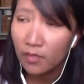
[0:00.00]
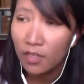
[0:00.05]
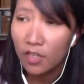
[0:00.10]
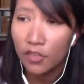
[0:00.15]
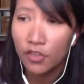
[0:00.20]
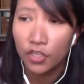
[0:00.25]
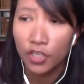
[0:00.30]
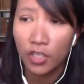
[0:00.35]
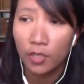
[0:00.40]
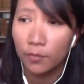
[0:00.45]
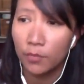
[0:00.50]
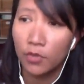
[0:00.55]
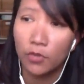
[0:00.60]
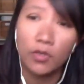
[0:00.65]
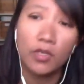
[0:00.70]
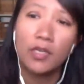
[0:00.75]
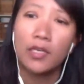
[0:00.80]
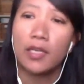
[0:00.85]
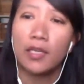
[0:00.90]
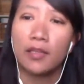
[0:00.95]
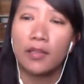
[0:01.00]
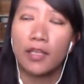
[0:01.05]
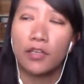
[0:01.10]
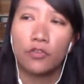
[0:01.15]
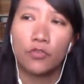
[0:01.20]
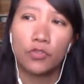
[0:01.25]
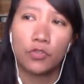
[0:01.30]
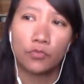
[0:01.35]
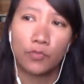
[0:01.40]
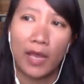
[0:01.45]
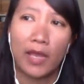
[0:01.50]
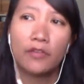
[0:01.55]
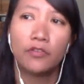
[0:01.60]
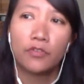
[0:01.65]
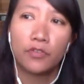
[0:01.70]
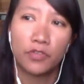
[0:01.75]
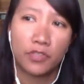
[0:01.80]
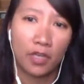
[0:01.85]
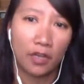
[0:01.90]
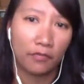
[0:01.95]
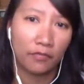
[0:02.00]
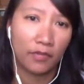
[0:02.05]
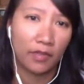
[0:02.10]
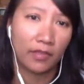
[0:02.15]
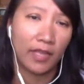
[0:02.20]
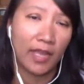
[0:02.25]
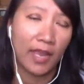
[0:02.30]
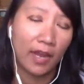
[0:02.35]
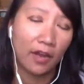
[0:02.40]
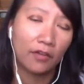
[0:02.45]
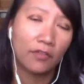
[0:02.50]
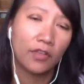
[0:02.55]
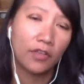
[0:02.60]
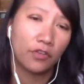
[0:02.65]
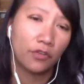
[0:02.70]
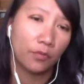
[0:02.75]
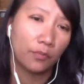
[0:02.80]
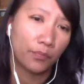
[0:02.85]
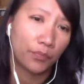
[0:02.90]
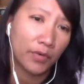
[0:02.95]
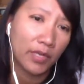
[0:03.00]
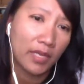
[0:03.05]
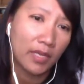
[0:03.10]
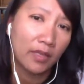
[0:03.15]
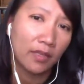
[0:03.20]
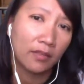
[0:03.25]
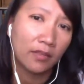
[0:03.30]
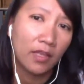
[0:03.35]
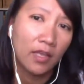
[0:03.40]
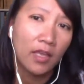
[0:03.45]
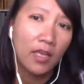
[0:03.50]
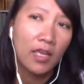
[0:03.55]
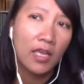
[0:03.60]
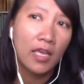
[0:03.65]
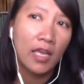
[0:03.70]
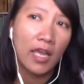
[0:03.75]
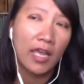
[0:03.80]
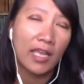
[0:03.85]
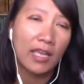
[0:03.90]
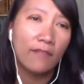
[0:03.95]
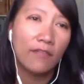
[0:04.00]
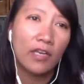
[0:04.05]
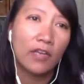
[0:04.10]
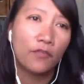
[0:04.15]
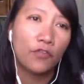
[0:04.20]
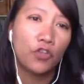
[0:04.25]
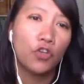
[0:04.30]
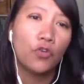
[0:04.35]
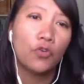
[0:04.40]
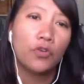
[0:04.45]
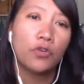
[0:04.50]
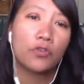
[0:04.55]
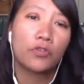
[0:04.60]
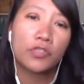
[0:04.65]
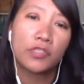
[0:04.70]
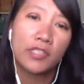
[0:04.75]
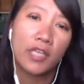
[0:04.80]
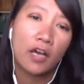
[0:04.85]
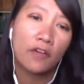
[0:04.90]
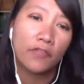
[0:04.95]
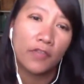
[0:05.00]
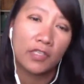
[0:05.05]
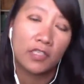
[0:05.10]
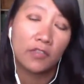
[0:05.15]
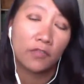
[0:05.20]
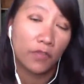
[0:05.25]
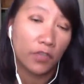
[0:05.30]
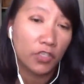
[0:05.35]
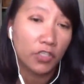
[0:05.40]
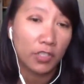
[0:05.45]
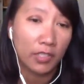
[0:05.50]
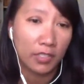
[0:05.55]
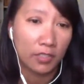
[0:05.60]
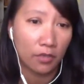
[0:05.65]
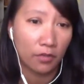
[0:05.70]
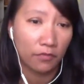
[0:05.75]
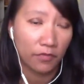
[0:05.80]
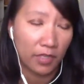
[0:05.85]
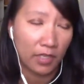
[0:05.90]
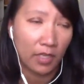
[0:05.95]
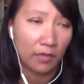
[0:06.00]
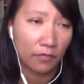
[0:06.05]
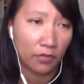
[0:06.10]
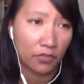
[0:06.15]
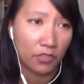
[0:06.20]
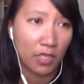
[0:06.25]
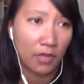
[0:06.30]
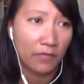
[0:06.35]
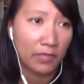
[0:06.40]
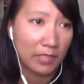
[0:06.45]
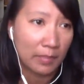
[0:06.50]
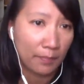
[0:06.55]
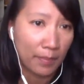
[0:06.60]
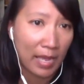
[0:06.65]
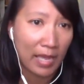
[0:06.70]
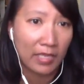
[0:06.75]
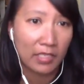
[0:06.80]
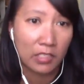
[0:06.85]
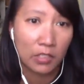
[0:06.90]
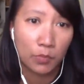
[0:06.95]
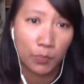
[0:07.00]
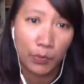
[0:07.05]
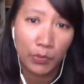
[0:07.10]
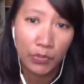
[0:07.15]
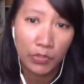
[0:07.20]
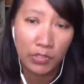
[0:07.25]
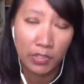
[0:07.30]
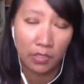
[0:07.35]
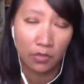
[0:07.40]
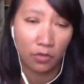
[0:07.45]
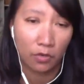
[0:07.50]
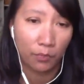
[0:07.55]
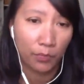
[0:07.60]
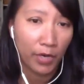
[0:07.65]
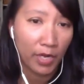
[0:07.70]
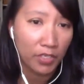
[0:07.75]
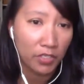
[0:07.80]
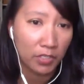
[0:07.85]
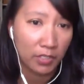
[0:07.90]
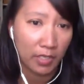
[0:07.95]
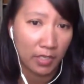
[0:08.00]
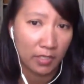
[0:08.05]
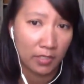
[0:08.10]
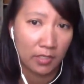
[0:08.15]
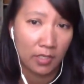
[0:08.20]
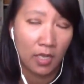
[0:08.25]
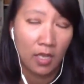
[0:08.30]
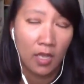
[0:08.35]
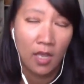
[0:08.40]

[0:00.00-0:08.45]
the community that you surround yourself in, the air that you breathe, even if you yourself individually don't think of yourself as a biased person or prejudiced,